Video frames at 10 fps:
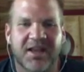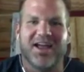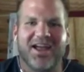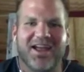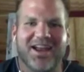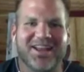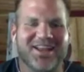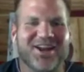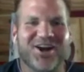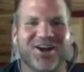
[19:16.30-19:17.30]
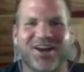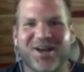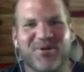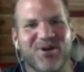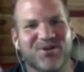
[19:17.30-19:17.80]
and I get on it and
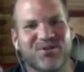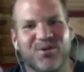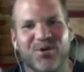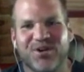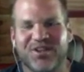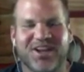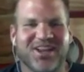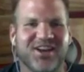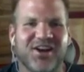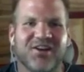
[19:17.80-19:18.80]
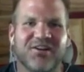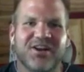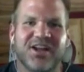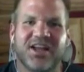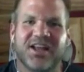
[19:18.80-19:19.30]
I'm hardcore, and then I get
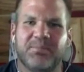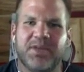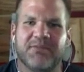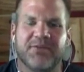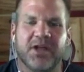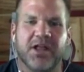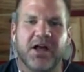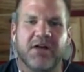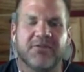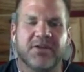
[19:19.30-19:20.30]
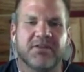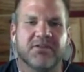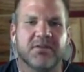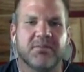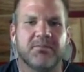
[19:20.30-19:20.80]
hungry and I fall off, and it's
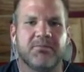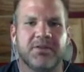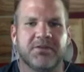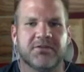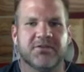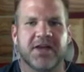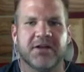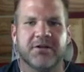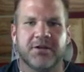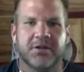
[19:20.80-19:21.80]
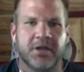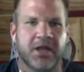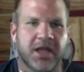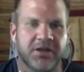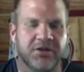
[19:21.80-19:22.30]
a vicious cycle, and
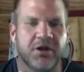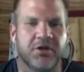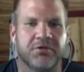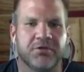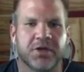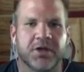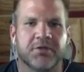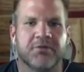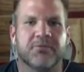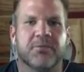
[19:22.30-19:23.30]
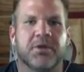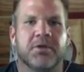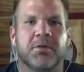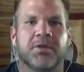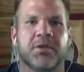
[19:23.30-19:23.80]
you know the drill, you're
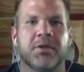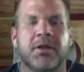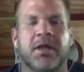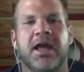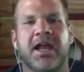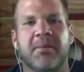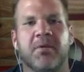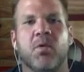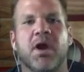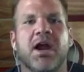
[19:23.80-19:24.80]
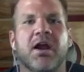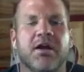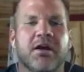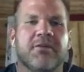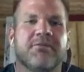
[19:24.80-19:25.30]
familiar with it, and I'm aware
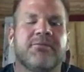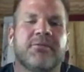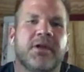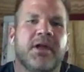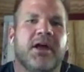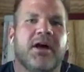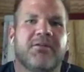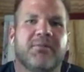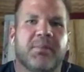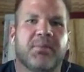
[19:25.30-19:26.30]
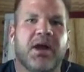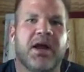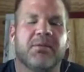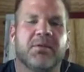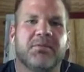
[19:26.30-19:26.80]
of my
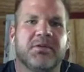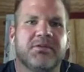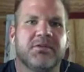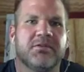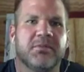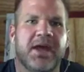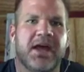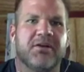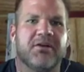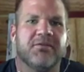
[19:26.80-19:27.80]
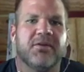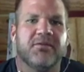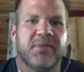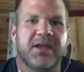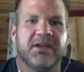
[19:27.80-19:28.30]
problems. It's just a matter of
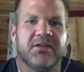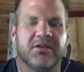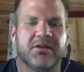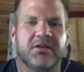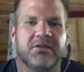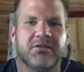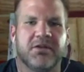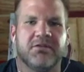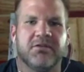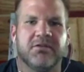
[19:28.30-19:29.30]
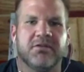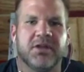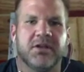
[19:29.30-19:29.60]
making the good decisions and